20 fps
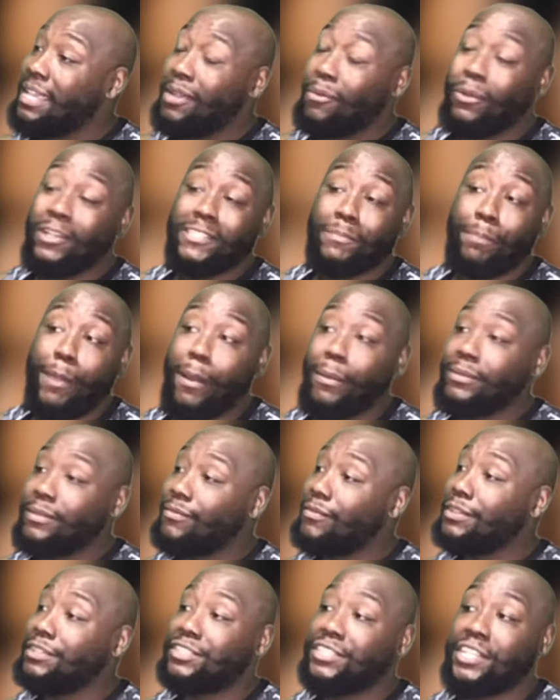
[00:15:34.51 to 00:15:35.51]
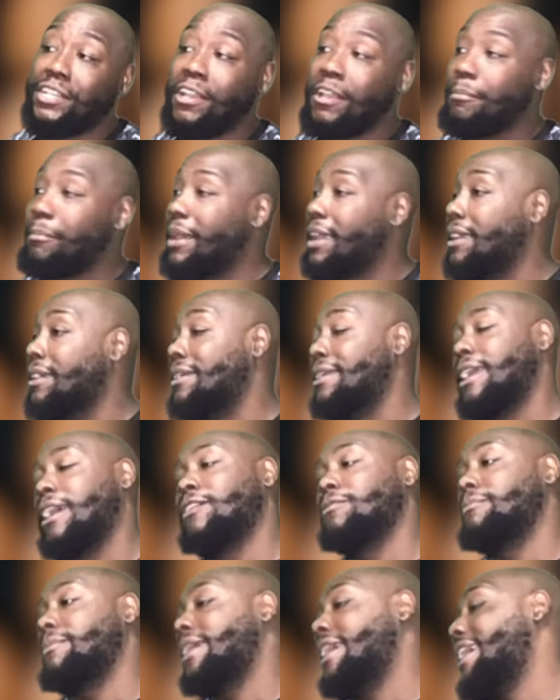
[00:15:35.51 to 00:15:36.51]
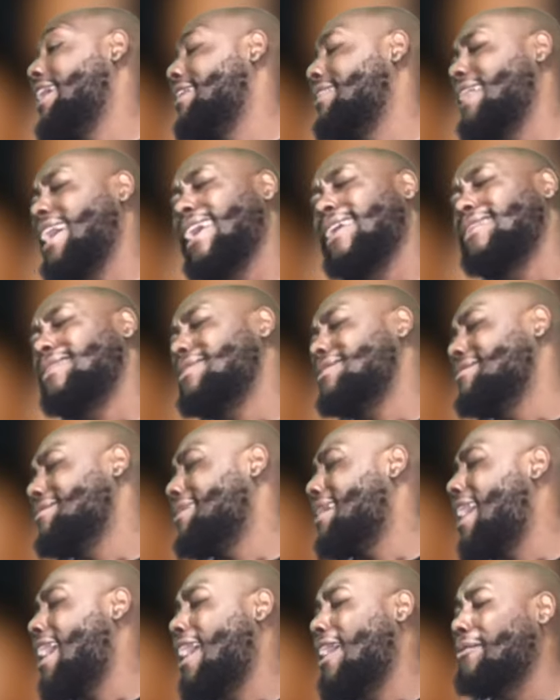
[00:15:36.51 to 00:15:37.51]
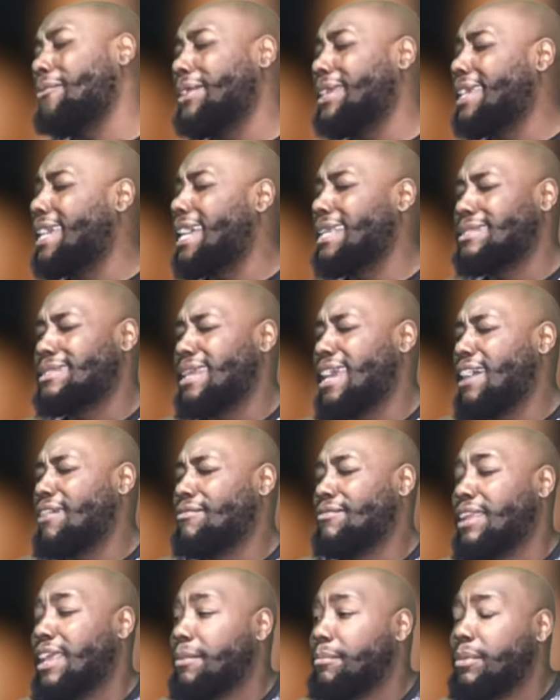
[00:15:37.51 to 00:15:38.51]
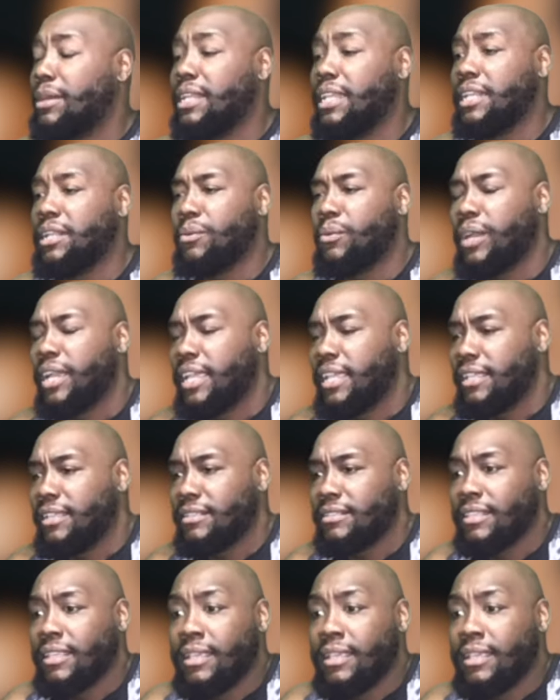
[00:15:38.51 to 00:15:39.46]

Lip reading: What's the purpose of us sharing bank accounts, man? Like, nah, we ain't got time, man. But anyways,